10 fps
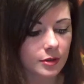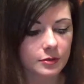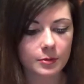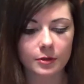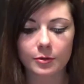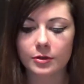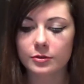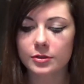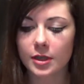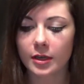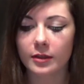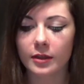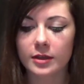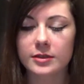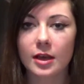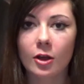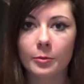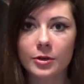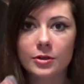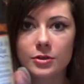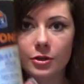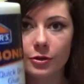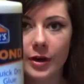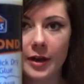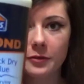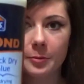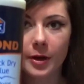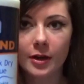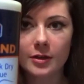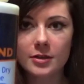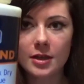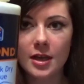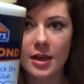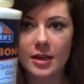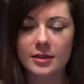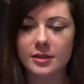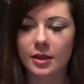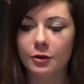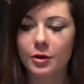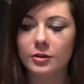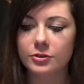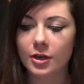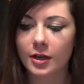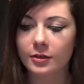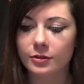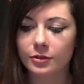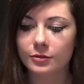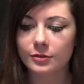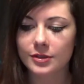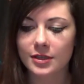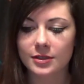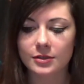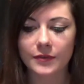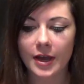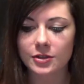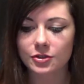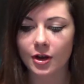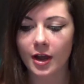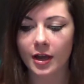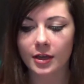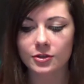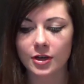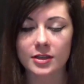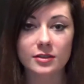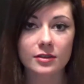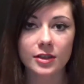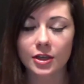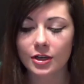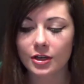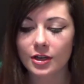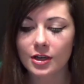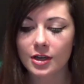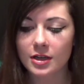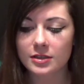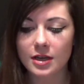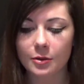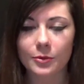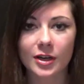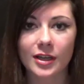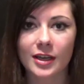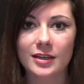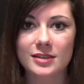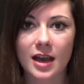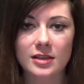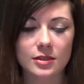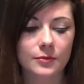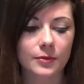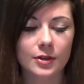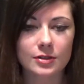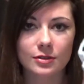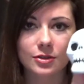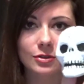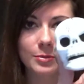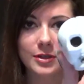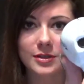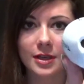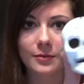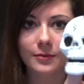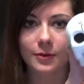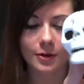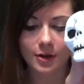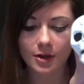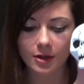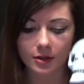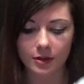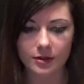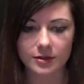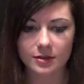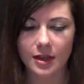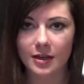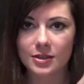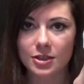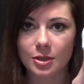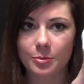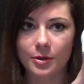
is we're going to take this Elmers Craft Bond. It's a quick dry glue. It says it's fast drying, it dries clear, it's not runny, and it's acid free, so it should be safe for this kind of cheap